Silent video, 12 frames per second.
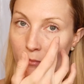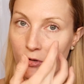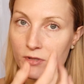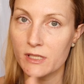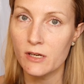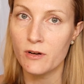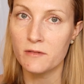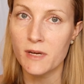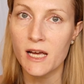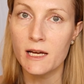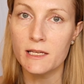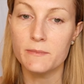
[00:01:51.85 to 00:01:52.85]
mostly around
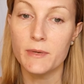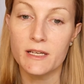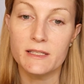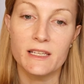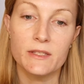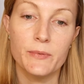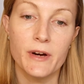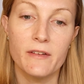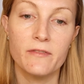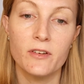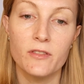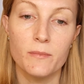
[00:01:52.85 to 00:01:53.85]
my eyes because that's where I
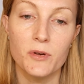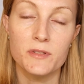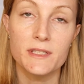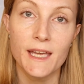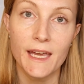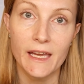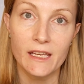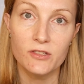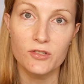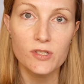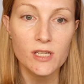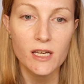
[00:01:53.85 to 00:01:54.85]
feel the most
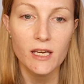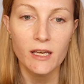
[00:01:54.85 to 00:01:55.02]
aged.